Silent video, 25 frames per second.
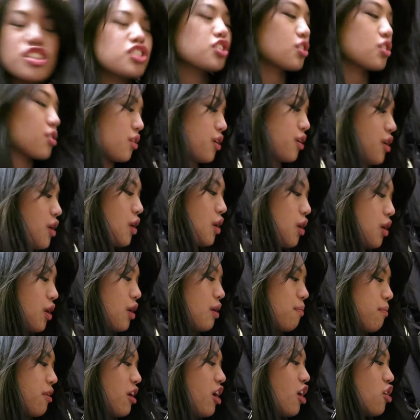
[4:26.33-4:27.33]
Just got
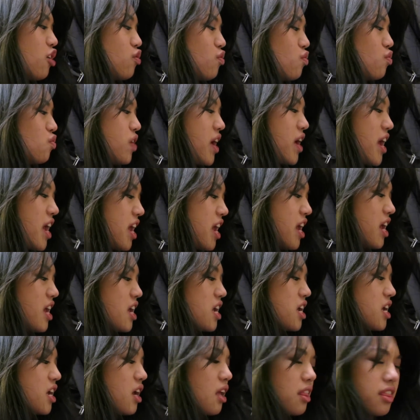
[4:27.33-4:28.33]
home.
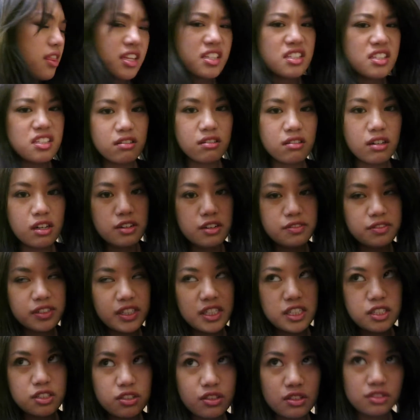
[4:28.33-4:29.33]
Hooray! There's still half an
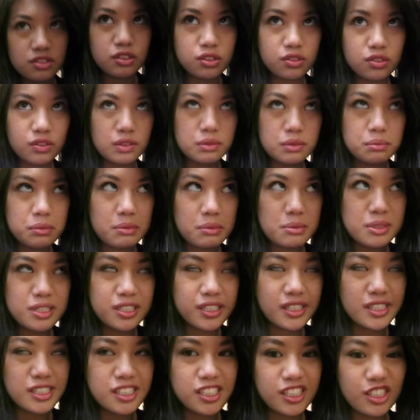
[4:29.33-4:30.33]
Indian sausage roll in my
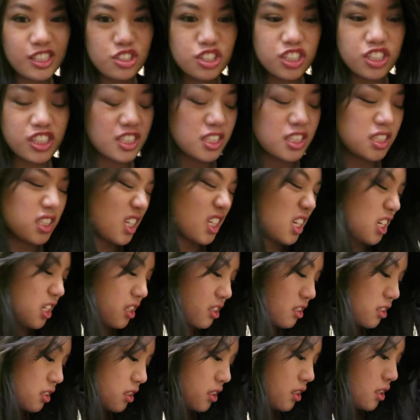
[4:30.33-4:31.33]
bag. How gross is
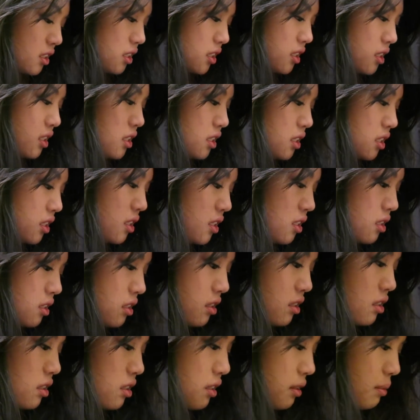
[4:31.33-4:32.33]
that?
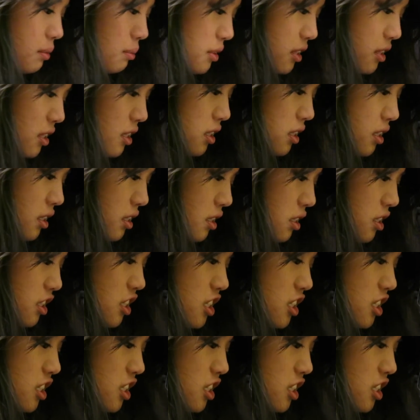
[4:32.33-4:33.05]
I'm gonna.